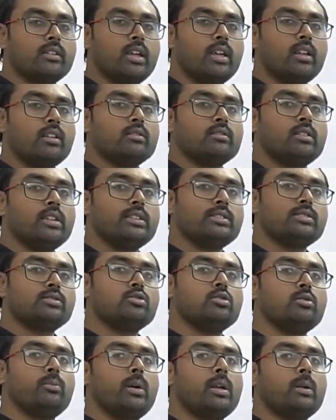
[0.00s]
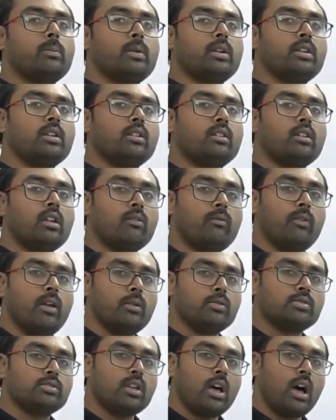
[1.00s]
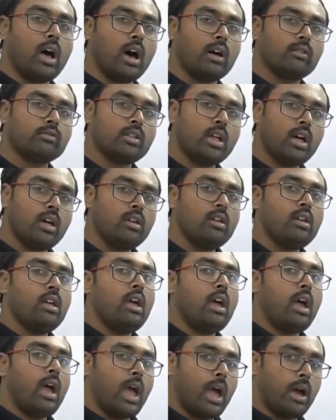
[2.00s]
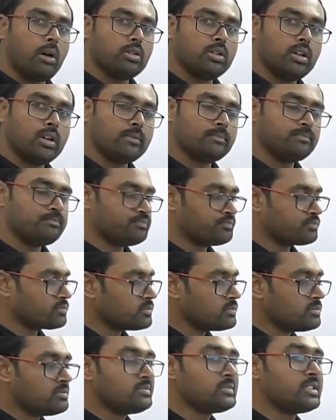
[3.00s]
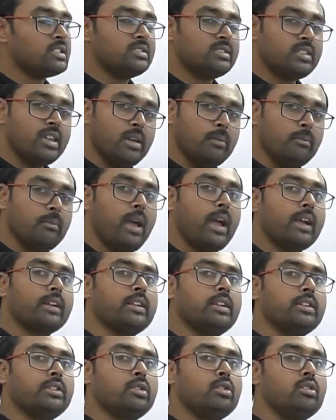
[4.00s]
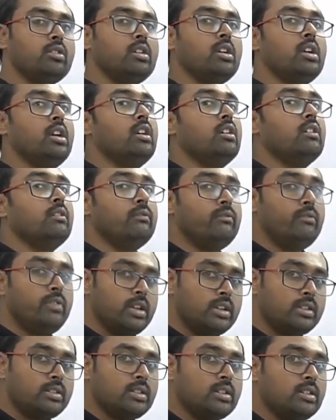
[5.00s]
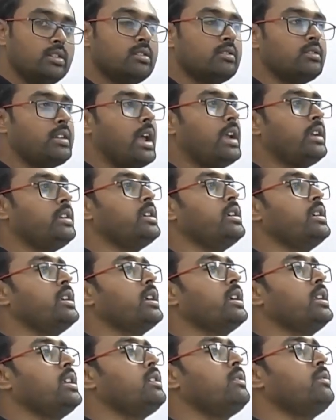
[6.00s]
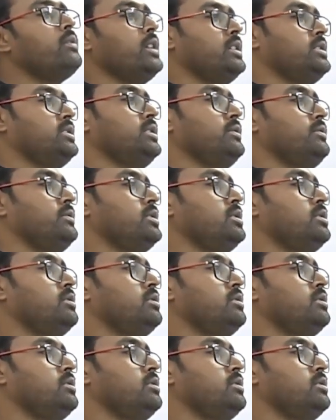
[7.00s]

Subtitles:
there, these two perpendicular waves have the same magnitude with 90 degrees phase shift.